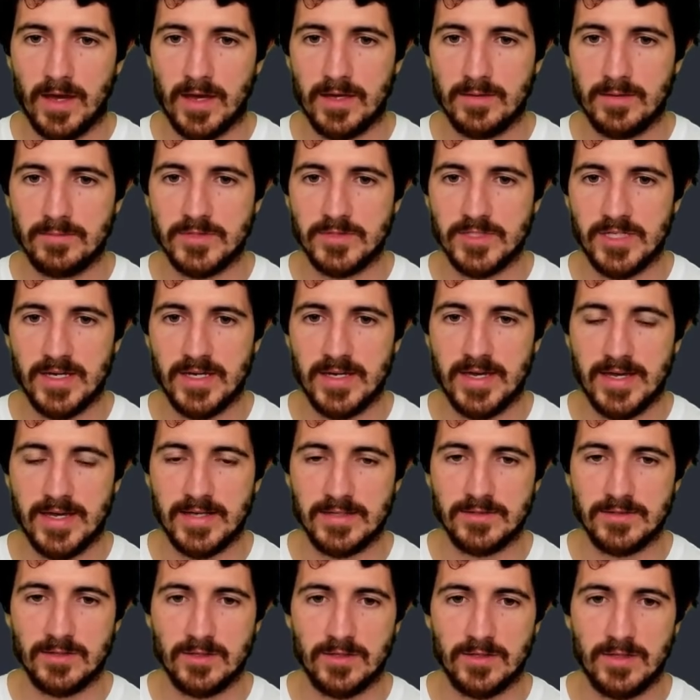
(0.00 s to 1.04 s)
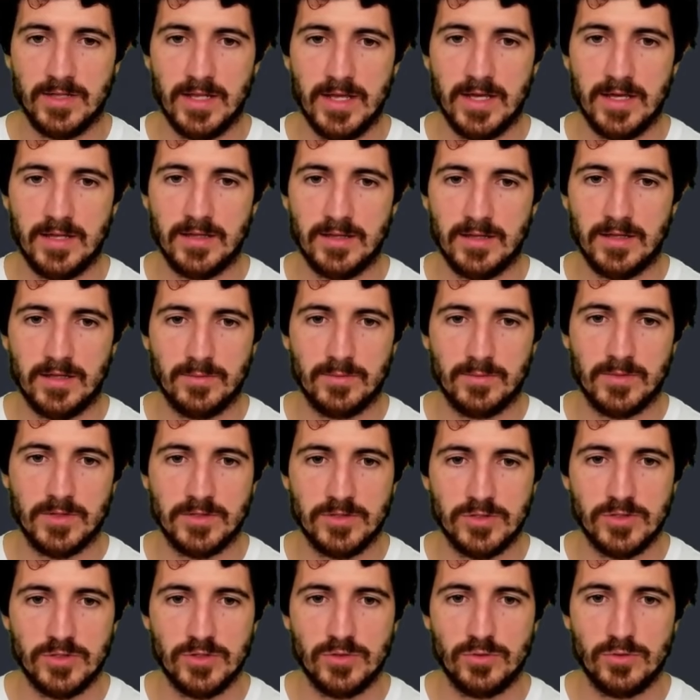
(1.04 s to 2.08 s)
imgix.net
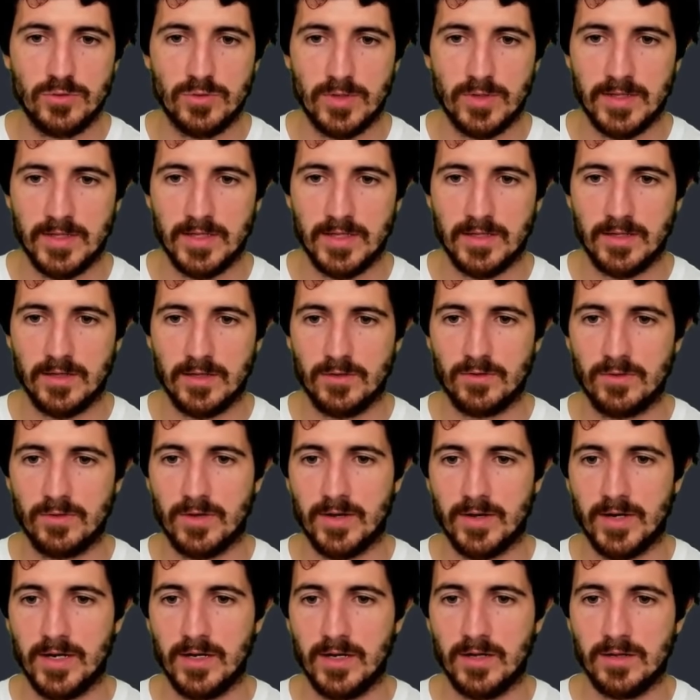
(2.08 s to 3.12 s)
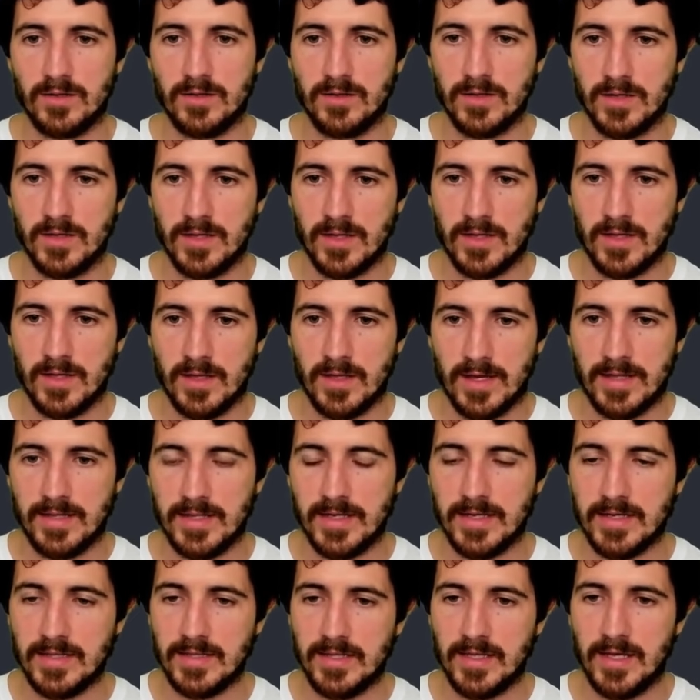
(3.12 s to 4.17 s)
image u and then the url and
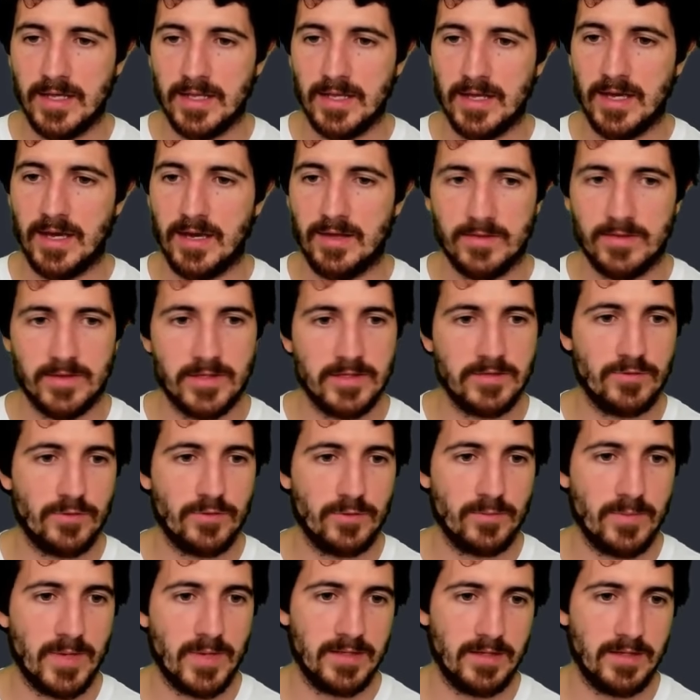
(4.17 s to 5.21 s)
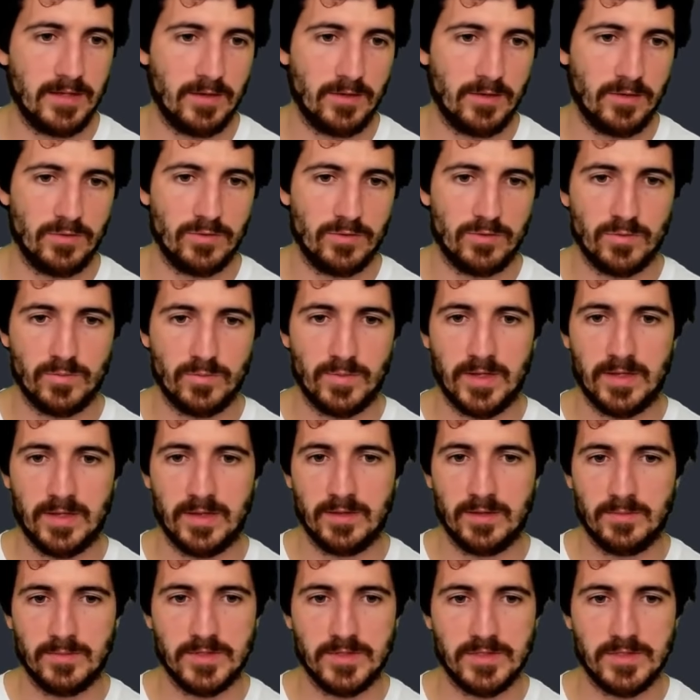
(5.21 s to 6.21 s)
then at the end i had this formatting code to make the